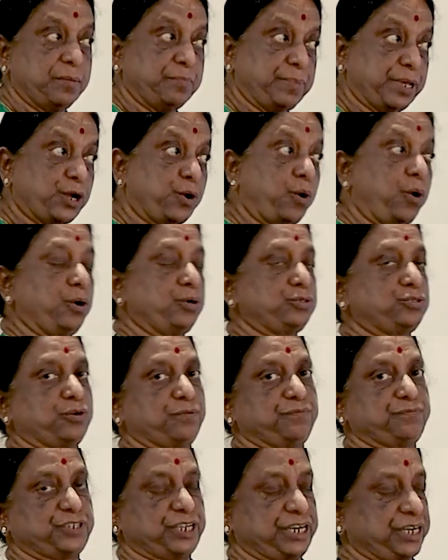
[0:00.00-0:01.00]
because
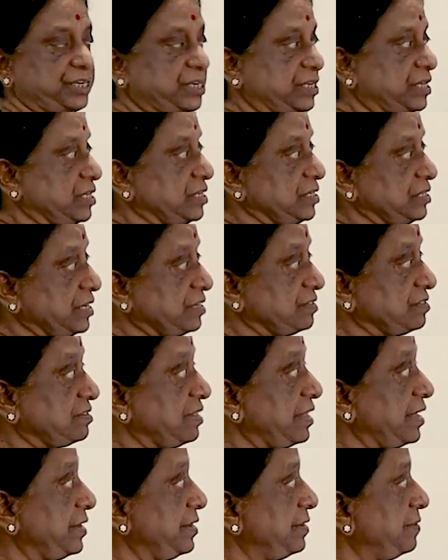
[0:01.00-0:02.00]
of gender. Next
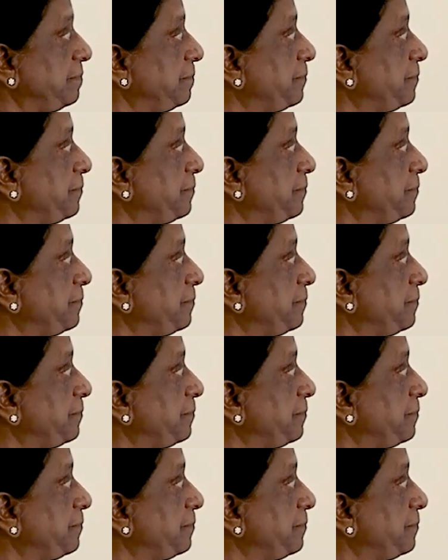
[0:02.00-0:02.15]
slide.